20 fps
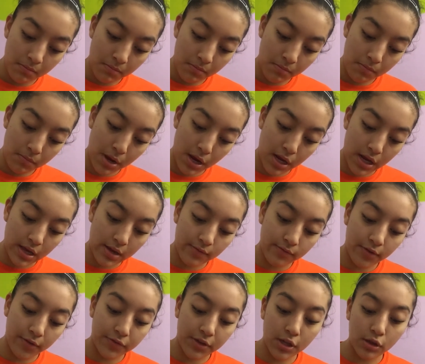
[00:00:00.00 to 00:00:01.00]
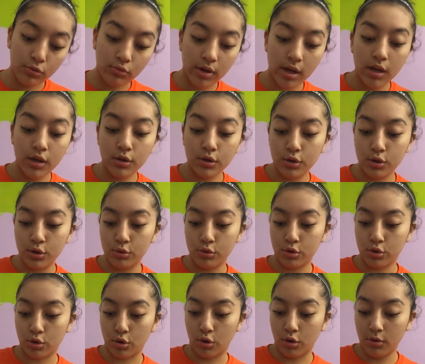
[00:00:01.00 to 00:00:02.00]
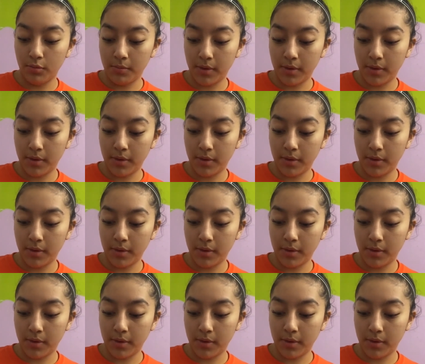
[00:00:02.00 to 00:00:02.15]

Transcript: Medium 53 Neutral.